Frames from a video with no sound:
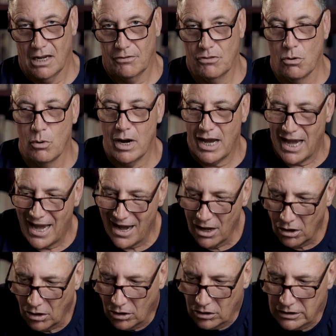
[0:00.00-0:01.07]
that were
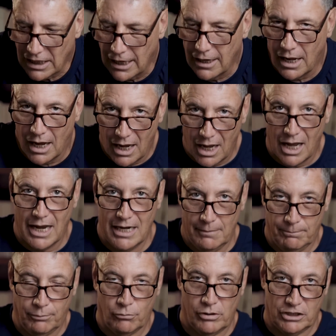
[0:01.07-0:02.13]
held in high
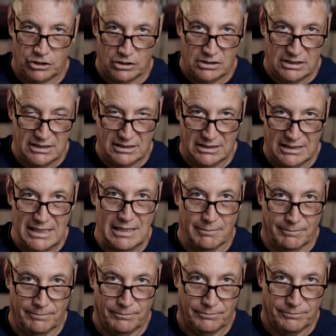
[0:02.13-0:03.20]
precious esteem.